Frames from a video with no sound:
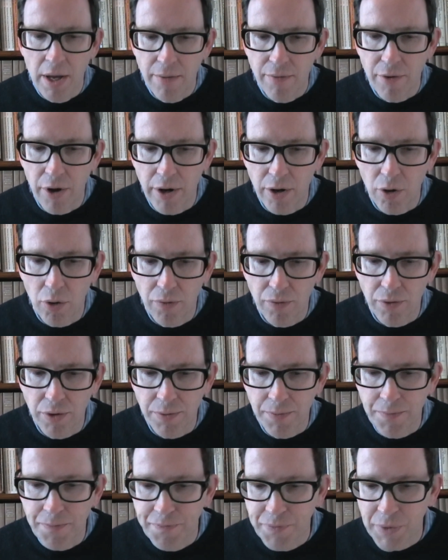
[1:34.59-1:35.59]
very
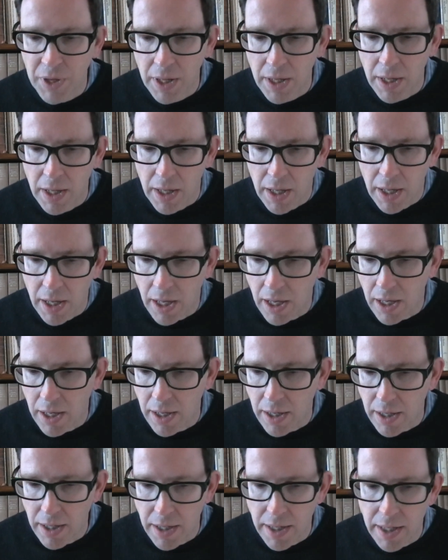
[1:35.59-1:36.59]
often
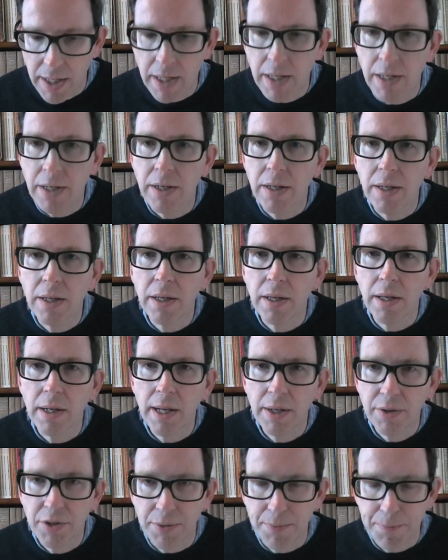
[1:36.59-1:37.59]
in
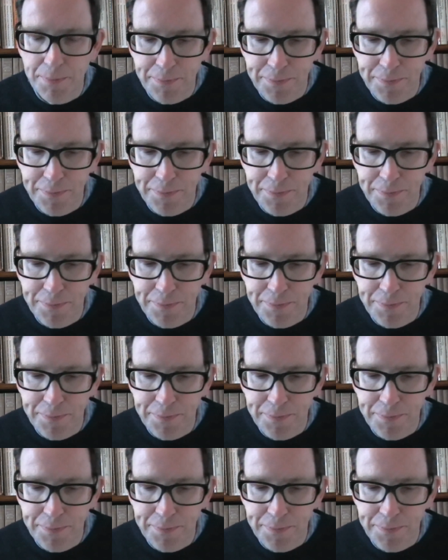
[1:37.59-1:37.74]
London.